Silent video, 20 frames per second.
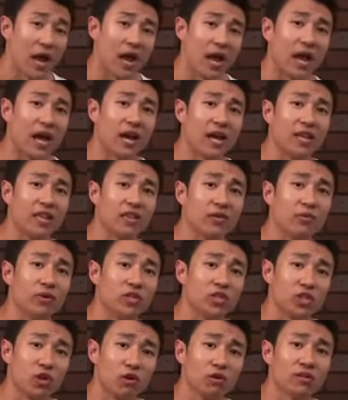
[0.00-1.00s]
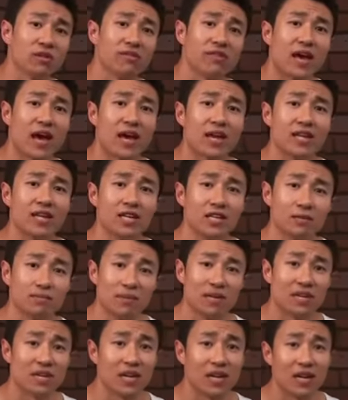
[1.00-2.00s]
And the result of that is
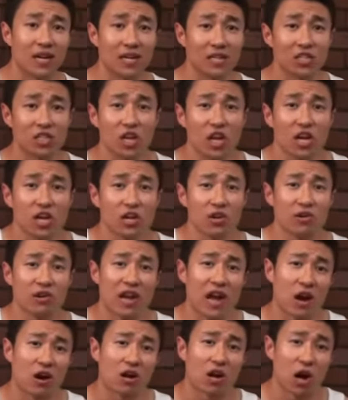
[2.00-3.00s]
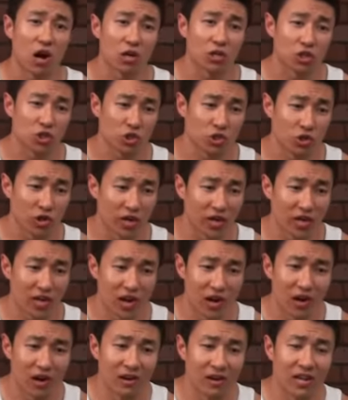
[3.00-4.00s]
because you're now
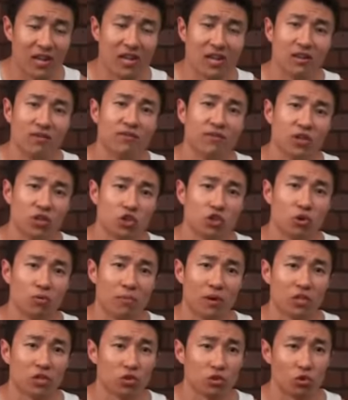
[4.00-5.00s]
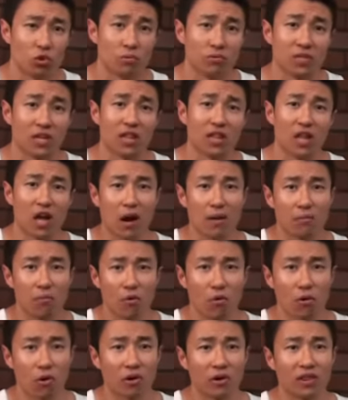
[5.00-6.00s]
concentrating on individual muscle groups a lot
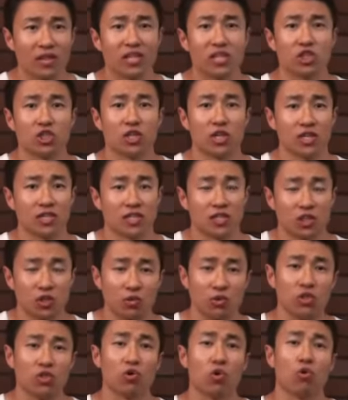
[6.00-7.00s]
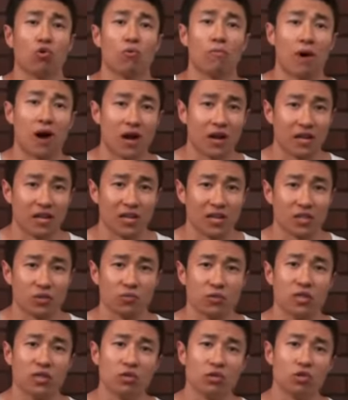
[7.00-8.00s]
more than just doing total body. Because
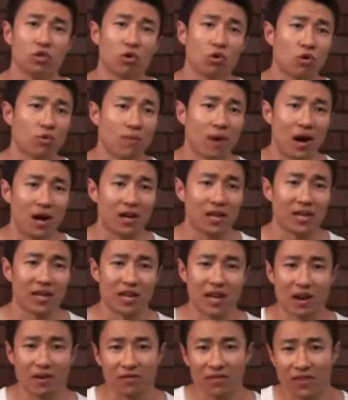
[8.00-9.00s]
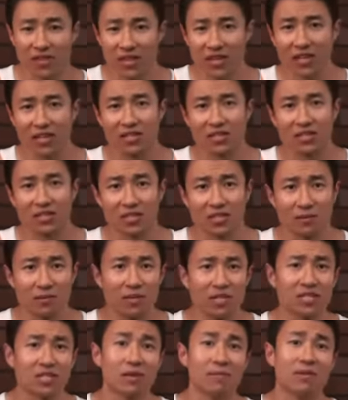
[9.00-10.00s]
when you do total body, everything is
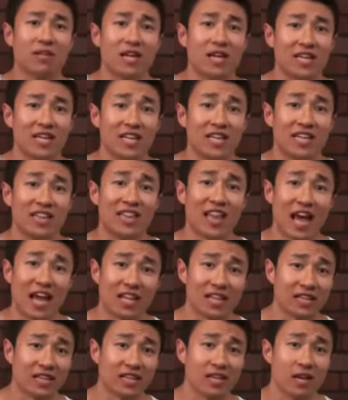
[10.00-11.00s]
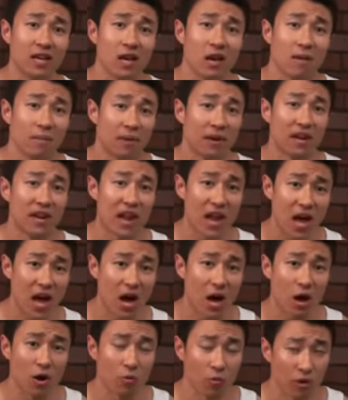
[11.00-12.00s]
stimulated lightly. But
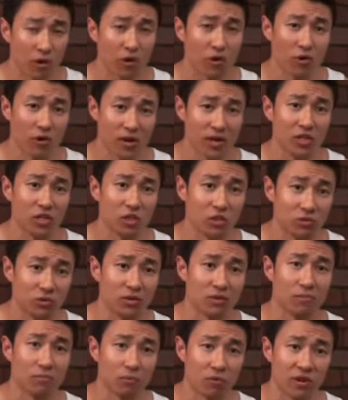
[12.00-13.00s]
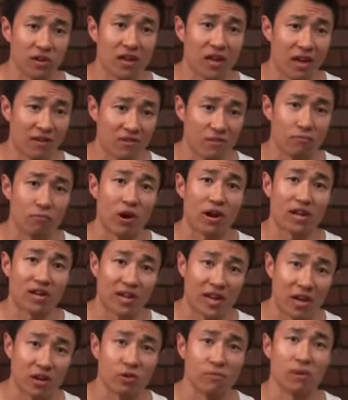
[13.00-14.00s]
now we're going into some pretty heavy
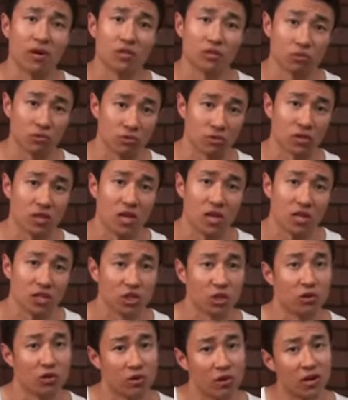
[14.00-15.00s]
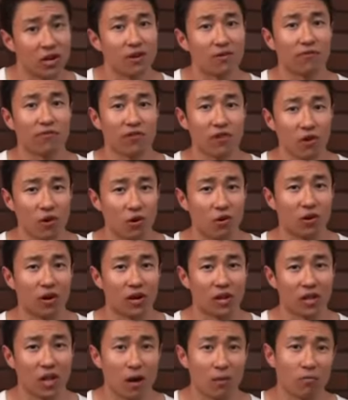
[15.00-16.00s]
breaking down your muscles. So you're going to feel
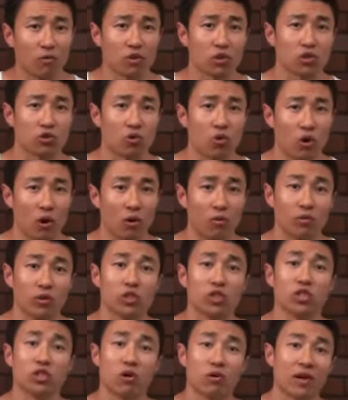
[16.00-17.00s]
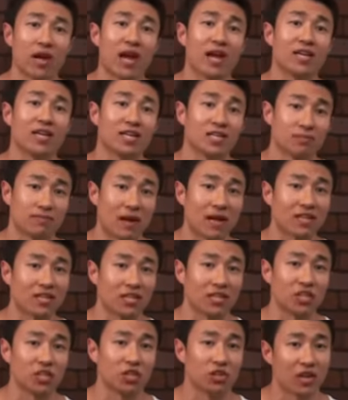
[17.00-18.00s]
a lot more sore, which is okay and
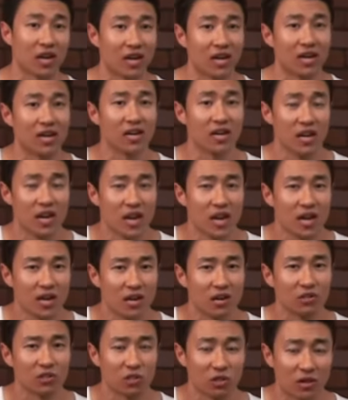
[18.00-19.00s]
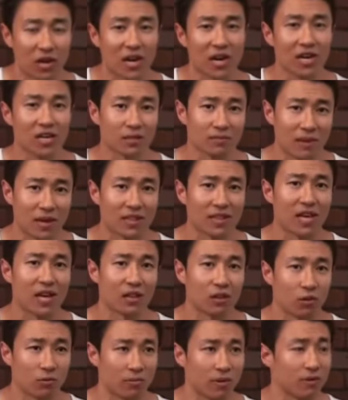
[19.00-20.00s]
expected. So kind of expect that
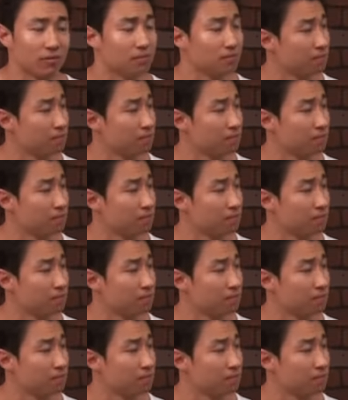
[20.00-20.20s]
a little bit.